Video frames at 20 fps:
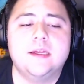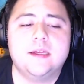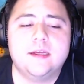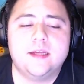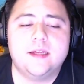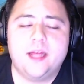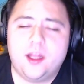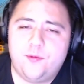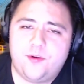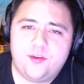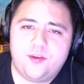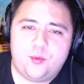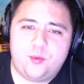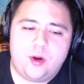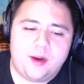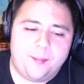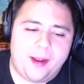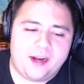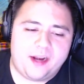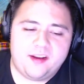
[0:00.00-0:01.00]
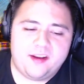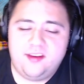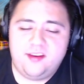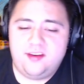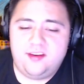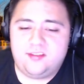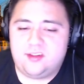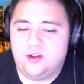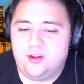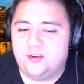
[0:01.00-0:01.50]
Hello, friends, and welcome back to
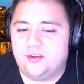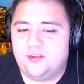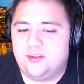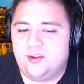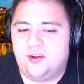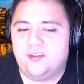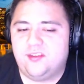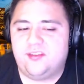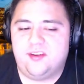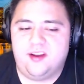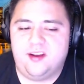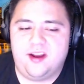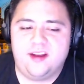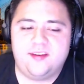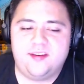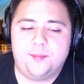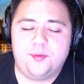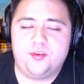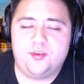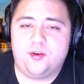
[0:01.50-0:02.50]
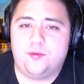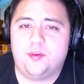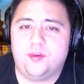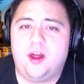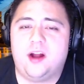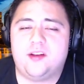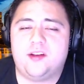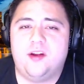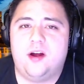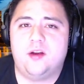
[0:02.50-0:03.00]
these closing thoughts of tonight's episode of
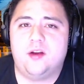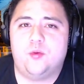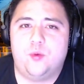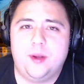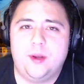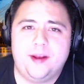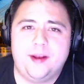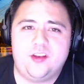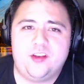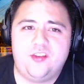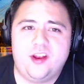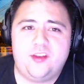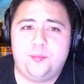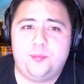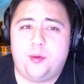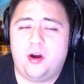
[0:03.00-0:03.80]
Locked On Winnipeg Jets,